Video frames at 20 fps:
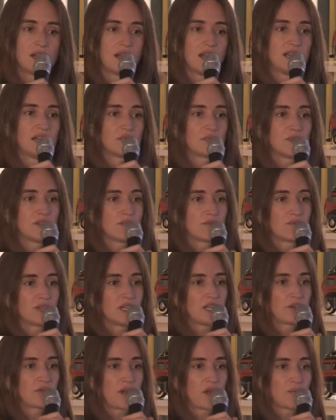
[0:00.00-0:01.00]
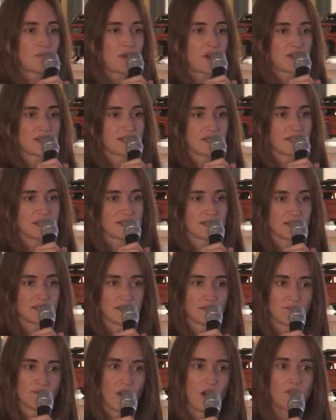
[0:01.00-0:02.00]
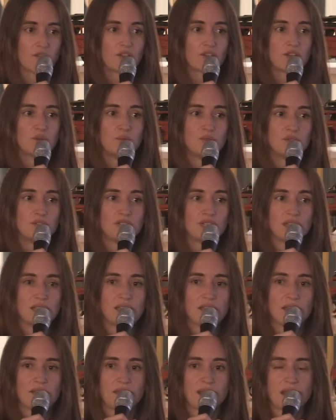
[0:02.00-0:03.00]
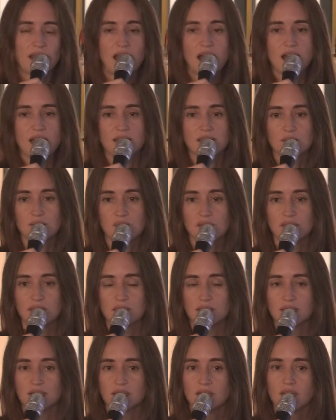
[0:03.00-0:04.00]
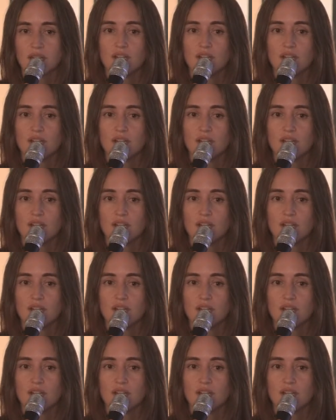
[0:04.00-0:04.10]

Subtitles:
And it's been a really great process that's involved the community and that has built